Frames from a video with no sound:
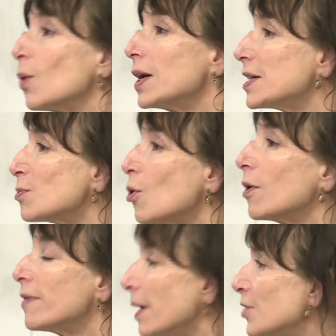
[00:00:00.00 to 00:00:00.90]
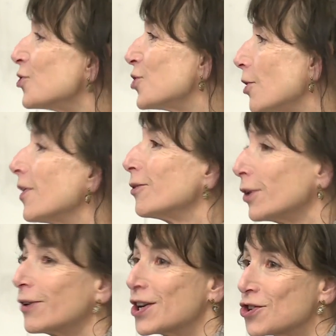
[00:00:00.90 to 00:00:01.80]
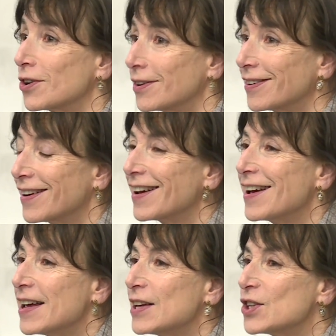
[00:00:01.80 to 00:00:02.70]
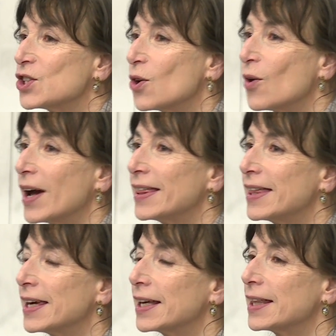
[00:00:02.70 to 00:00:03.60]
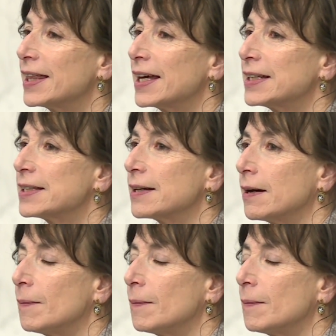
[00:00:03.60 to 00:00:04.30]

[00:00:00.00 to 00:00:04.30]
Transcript: What is more of an undertow than regression? So I think that